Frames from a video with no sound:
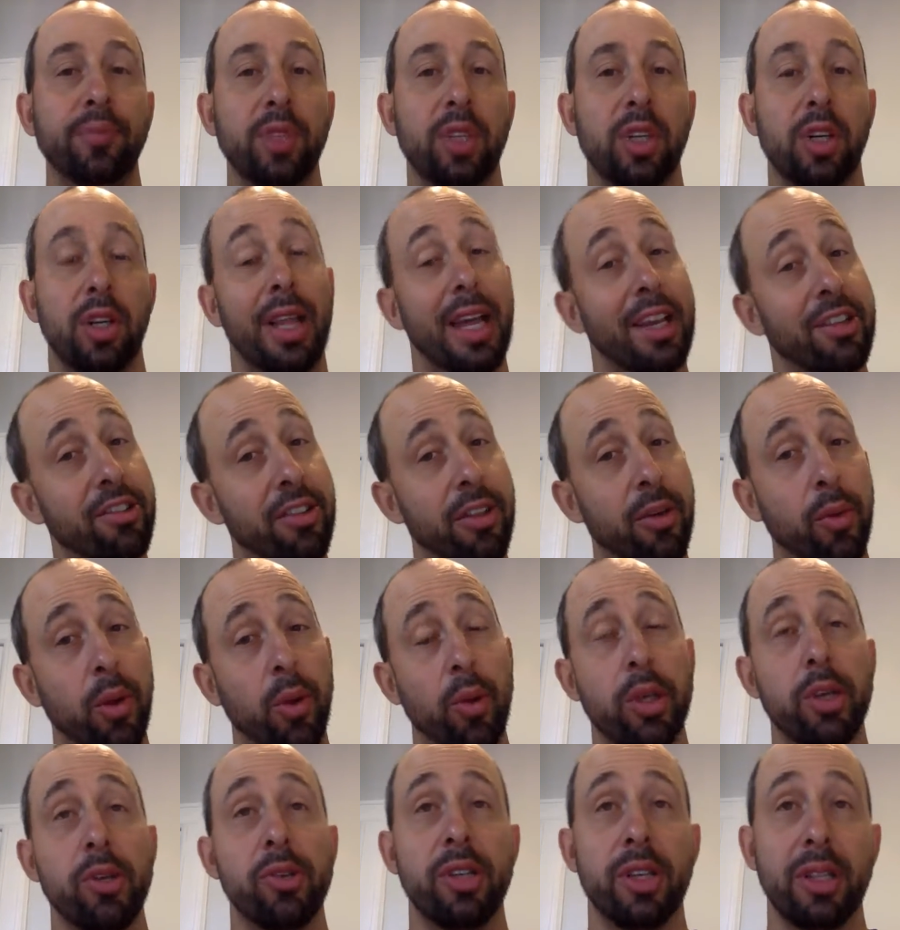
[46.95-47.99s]
collection that we
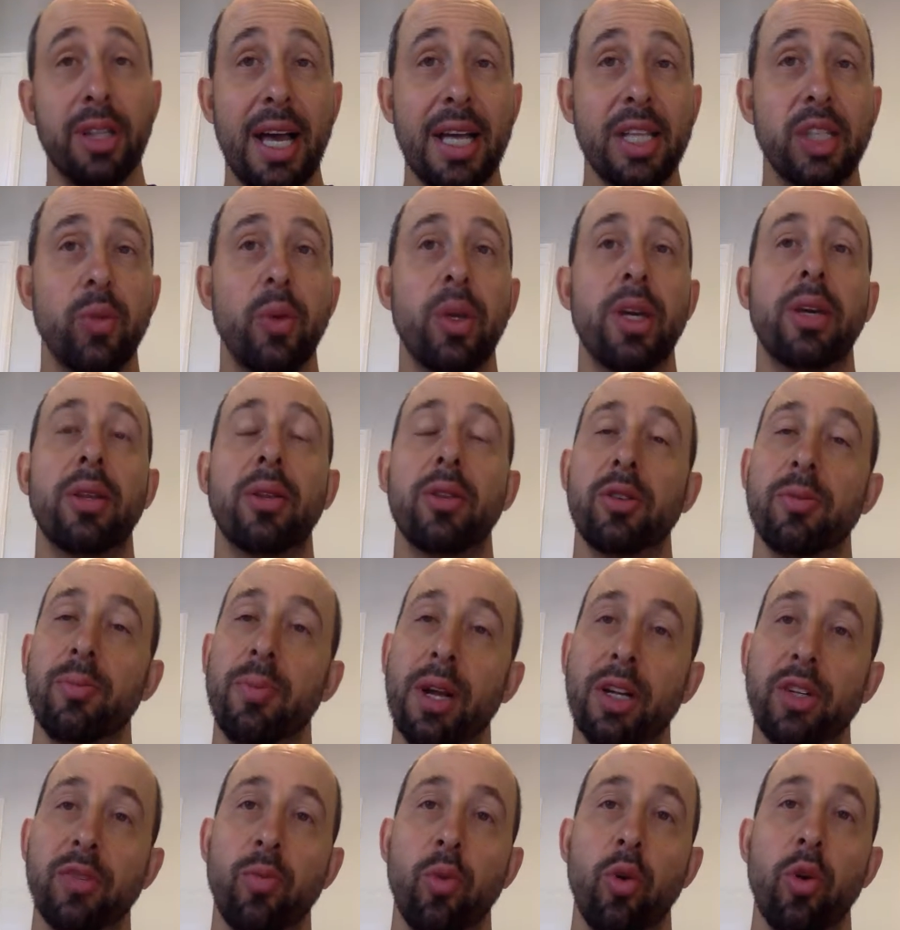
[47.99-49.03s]
were using last week. There's
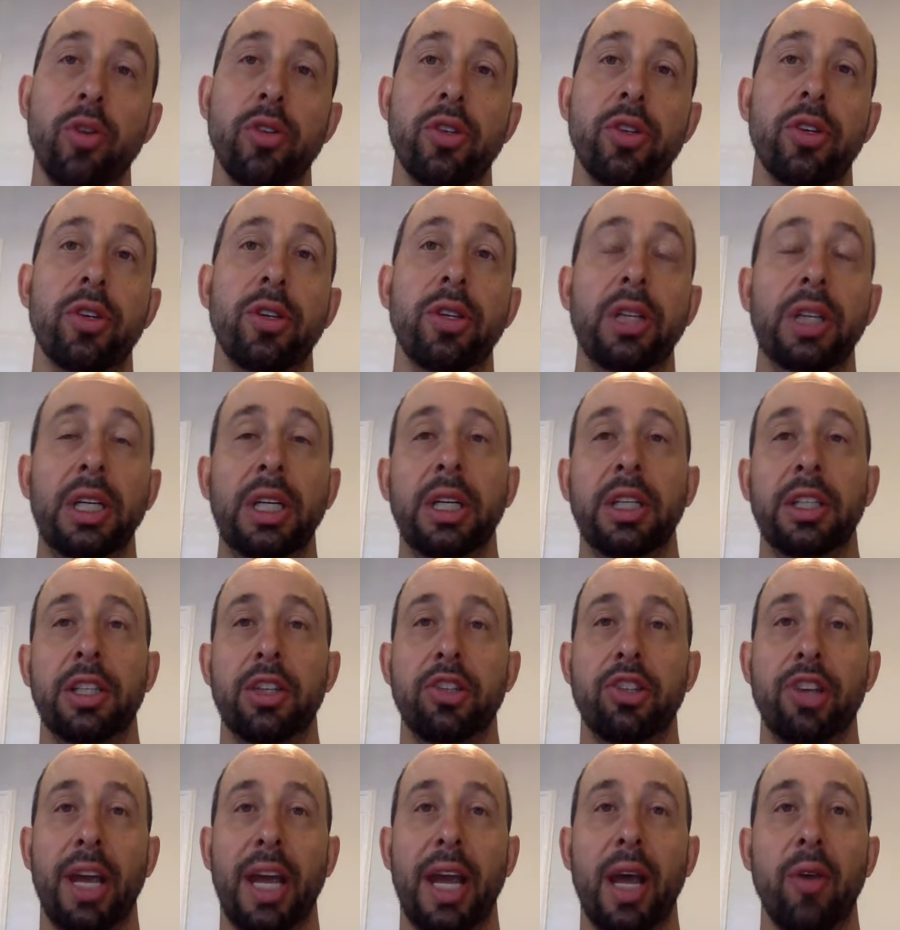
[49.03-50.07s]
much more to
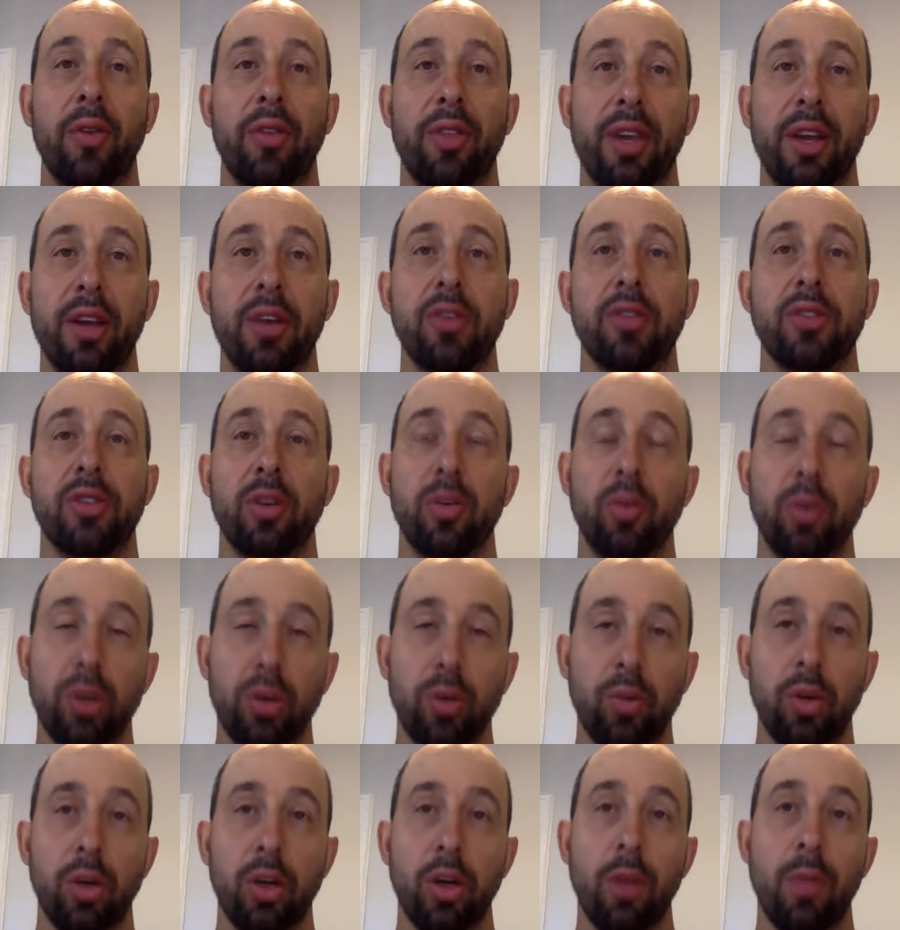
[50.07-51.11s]
check out there, so
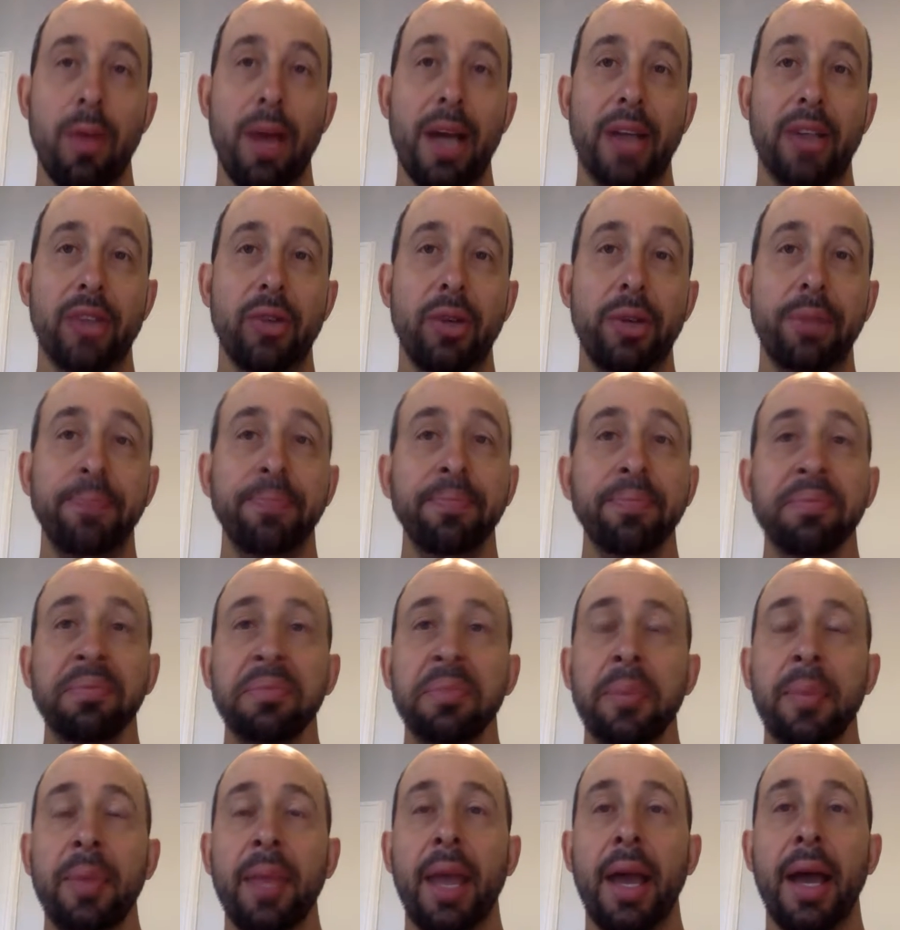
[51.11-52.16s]
we'll go back to it.
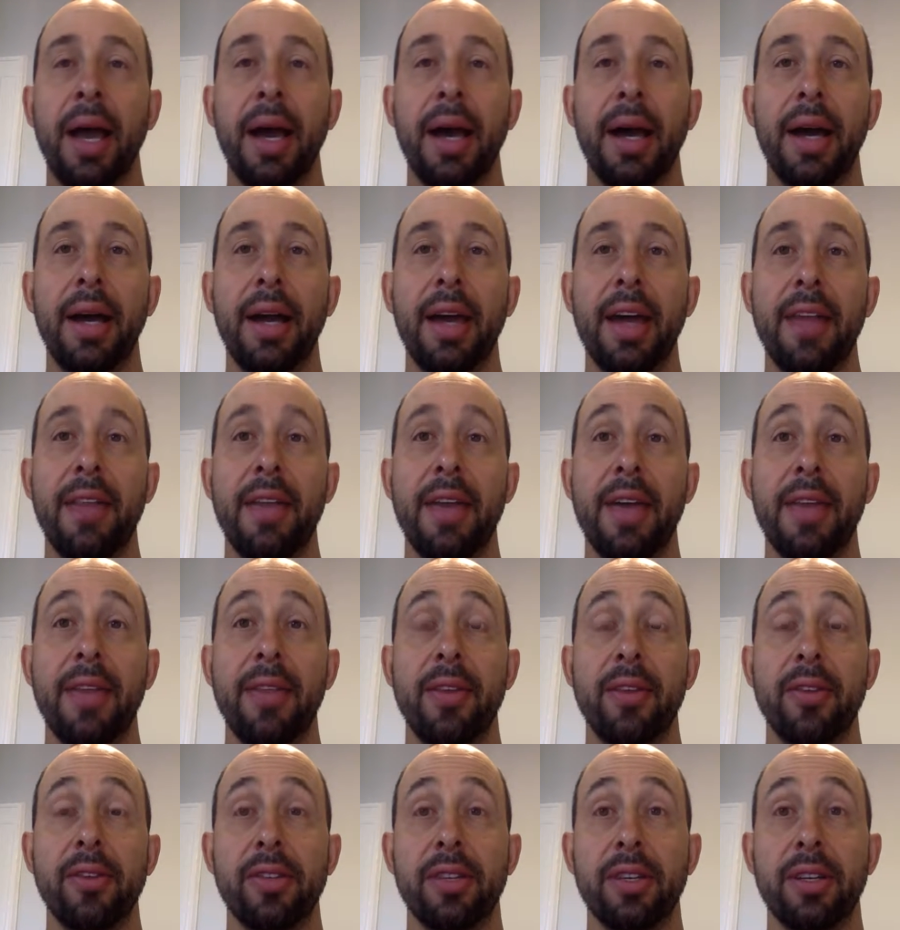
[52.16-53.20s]
And then
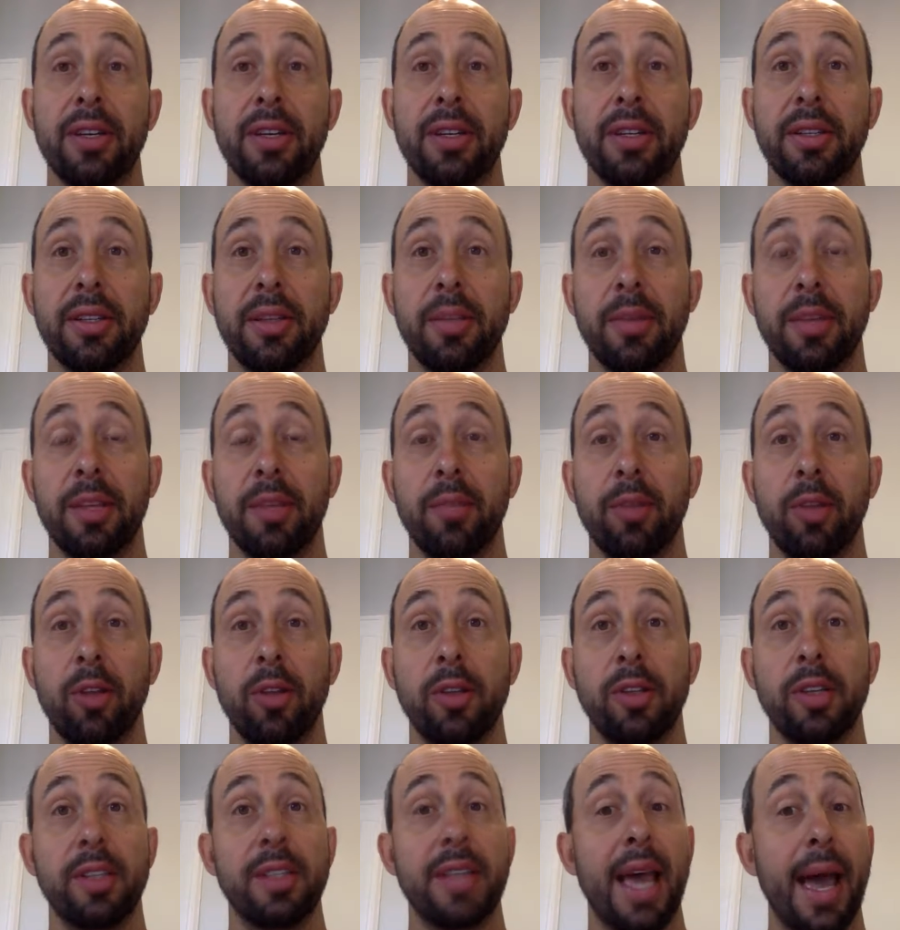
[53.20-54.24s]
there's something below
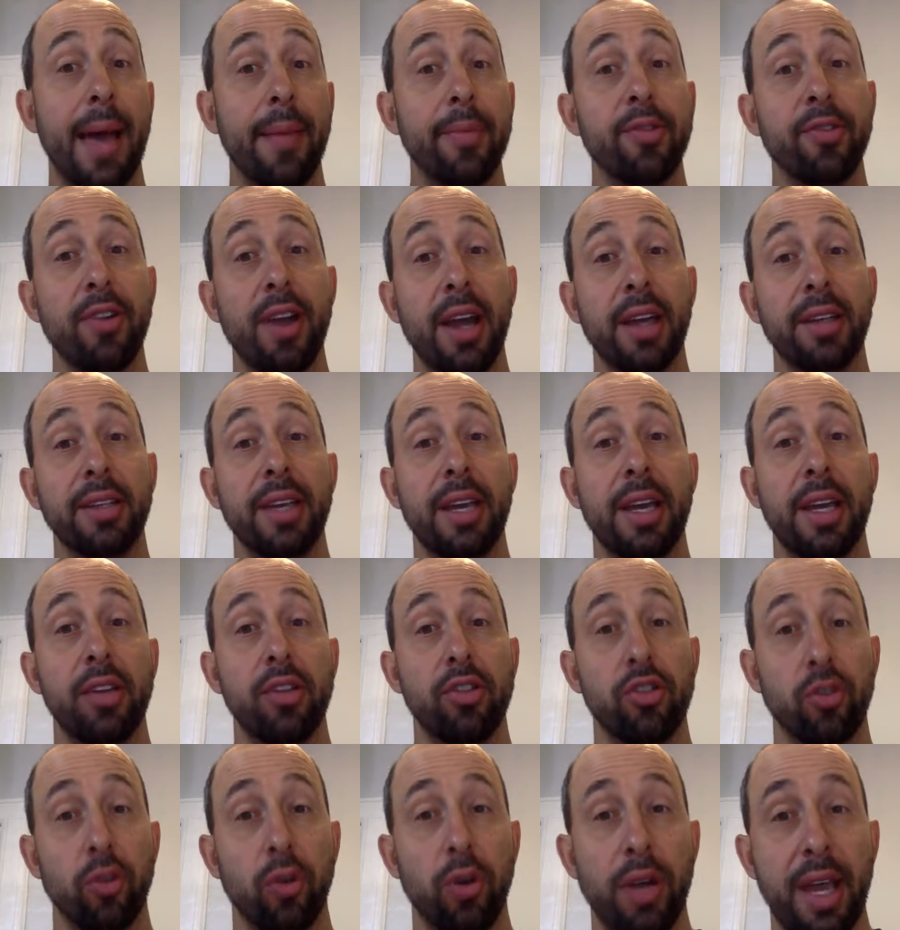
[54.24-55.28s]
that says abstract
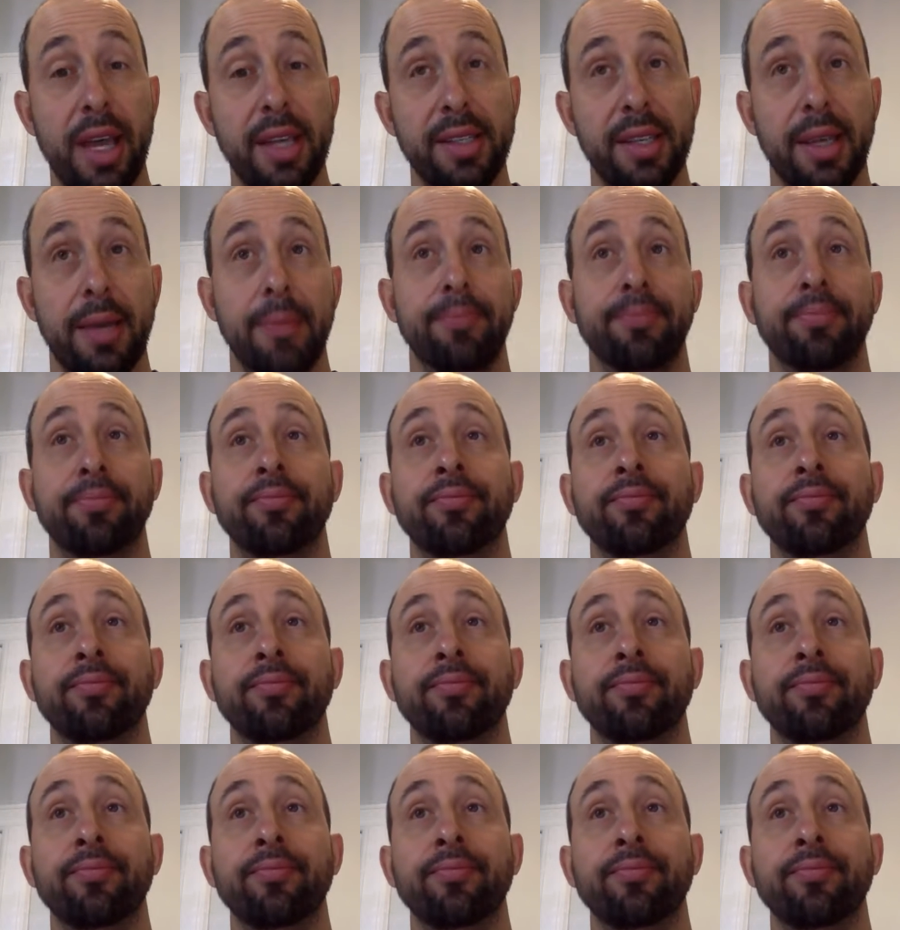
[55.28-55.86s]
and short essay.